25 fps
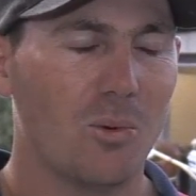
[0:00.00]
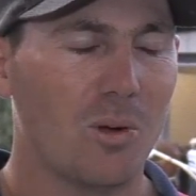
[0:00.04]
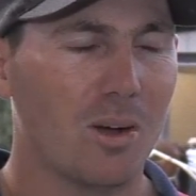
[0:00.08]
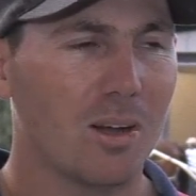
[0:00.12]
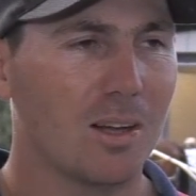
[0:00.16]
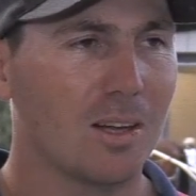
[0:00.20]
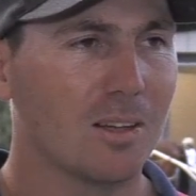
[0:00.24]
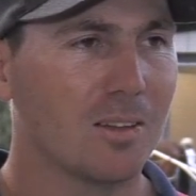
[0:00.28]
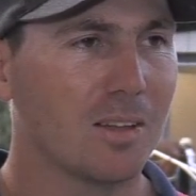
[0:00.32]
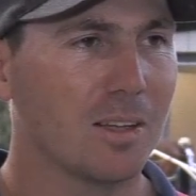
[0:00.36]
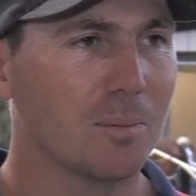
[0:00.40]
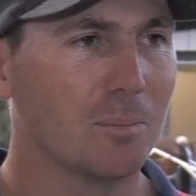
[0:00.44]

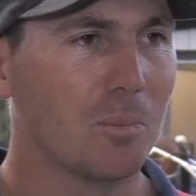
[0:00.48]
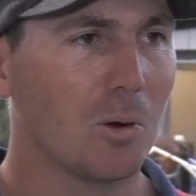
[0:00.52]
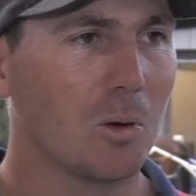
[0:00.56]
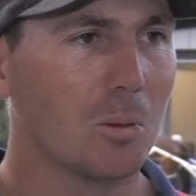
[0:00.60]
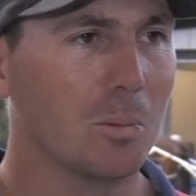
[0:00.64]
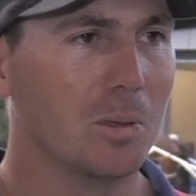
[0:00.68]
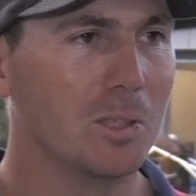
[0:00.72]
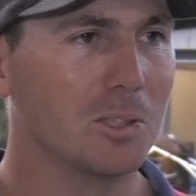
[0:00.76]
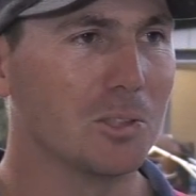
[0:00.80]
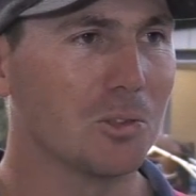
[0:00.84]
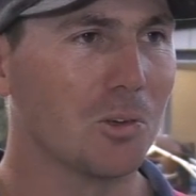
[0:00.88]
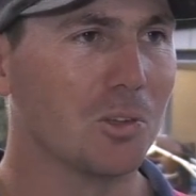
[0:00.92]
well, I think
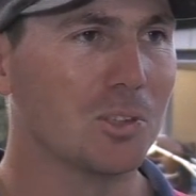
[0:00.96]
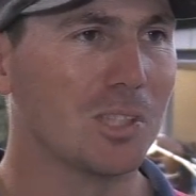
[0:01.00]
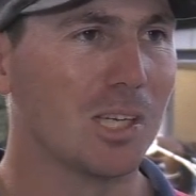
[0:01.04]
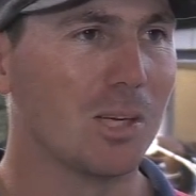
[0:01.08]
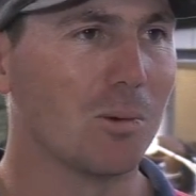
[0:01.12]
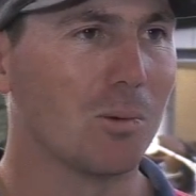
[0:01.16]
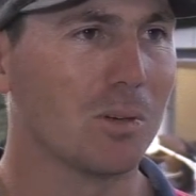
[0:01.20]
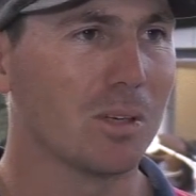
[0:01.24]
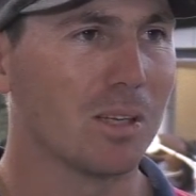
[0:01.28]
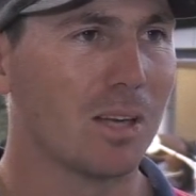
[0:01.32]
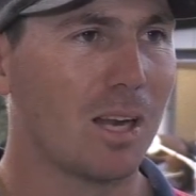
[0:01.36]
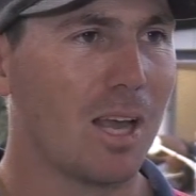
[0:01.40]
probably as good as
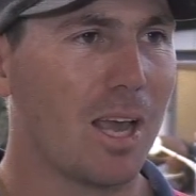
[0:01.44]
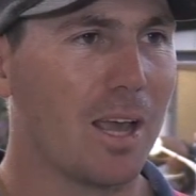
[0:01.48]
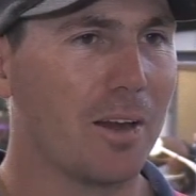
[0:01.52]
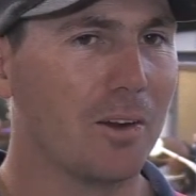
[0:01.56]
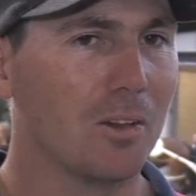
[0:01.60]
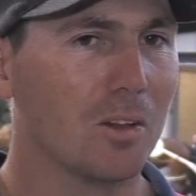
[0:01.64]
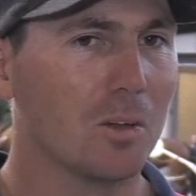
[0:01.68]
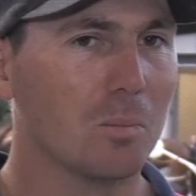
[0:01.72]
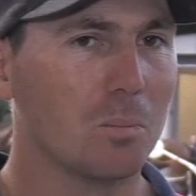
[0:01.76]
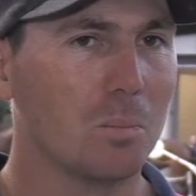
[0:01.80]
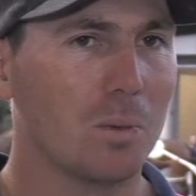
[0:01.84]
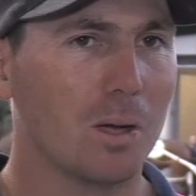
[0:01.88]
anyone can
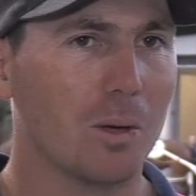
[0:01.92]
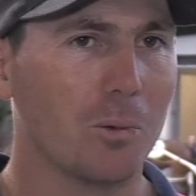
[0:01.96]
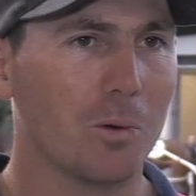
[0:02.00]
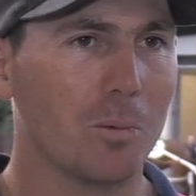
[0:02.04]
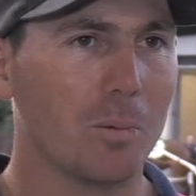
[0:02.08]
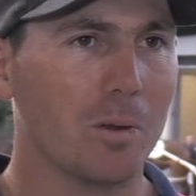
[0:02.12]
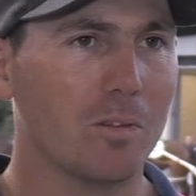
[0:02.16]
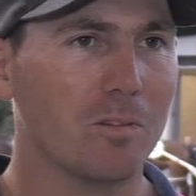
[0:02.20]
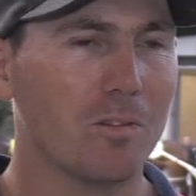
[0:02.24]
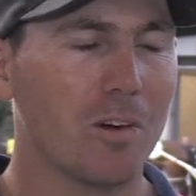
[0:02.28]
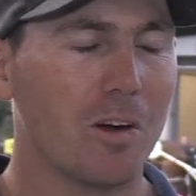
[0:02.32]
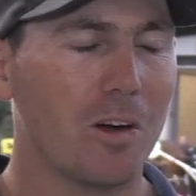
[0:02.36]
handle it, but
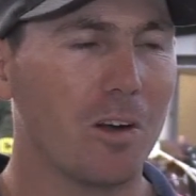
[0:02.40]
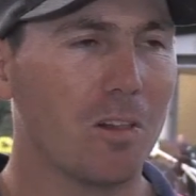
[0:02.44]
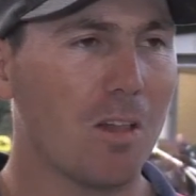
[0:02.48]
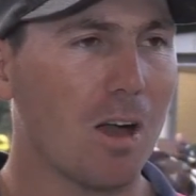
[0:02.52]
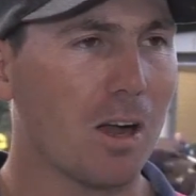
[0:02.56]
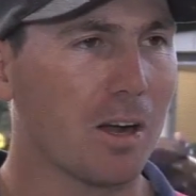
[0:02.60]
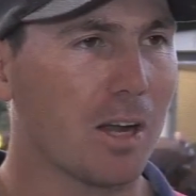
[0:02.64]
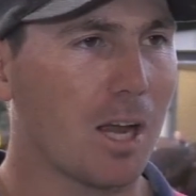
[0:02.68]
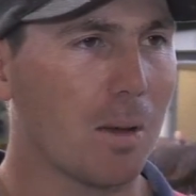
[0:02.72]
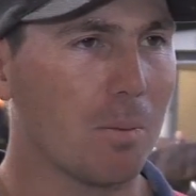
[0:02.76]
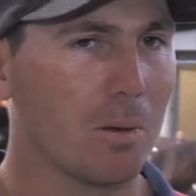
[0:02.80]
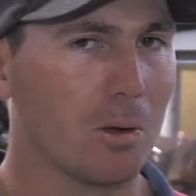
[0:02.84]
we've been very
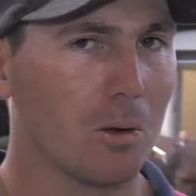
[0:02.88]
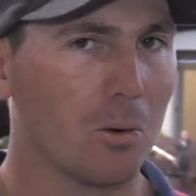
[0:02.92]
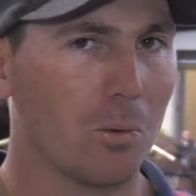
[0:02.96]
lucky up in